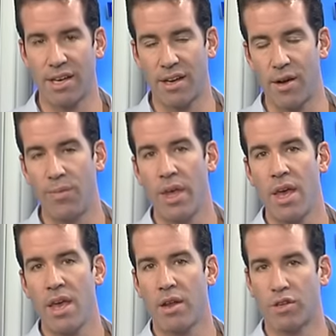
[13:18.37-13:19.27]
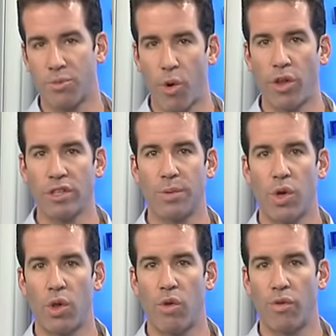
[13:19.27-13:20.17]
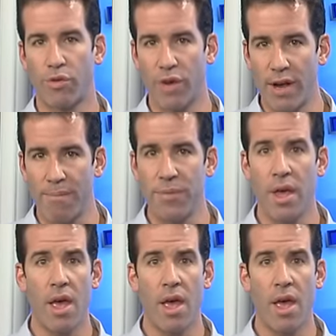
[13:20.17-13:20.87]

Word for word: And I know, you know, Sperling's been all over rim.